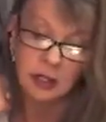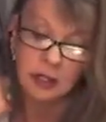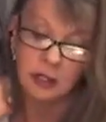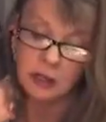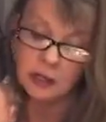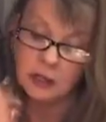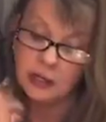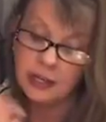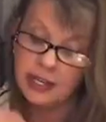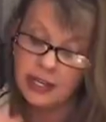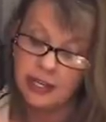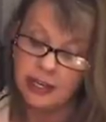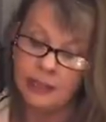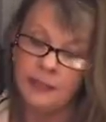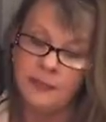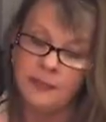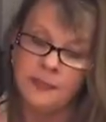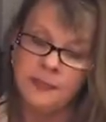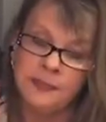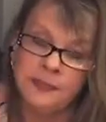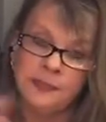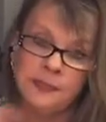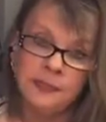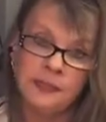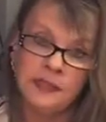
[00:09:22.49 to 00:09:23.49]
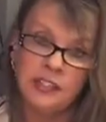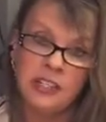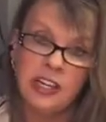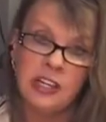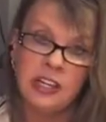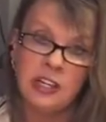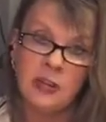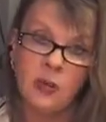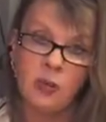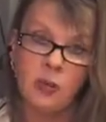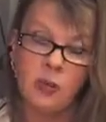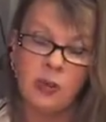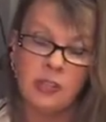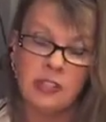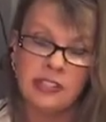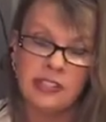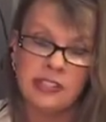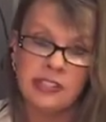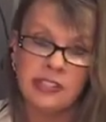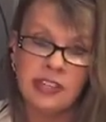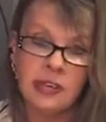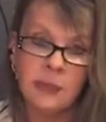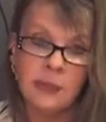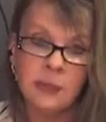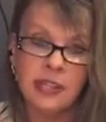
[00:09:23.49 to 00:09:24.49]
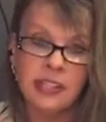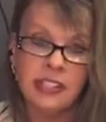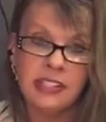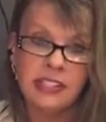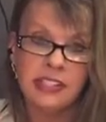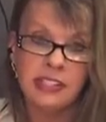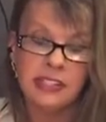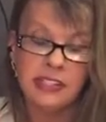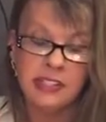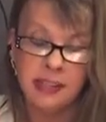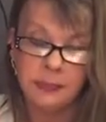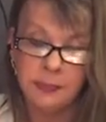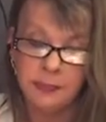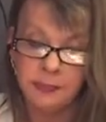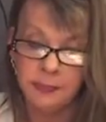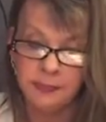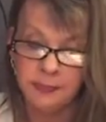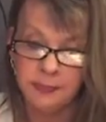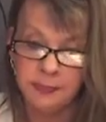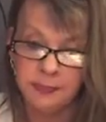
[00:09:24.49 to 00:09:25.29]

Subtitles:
okay, take it one step at a time.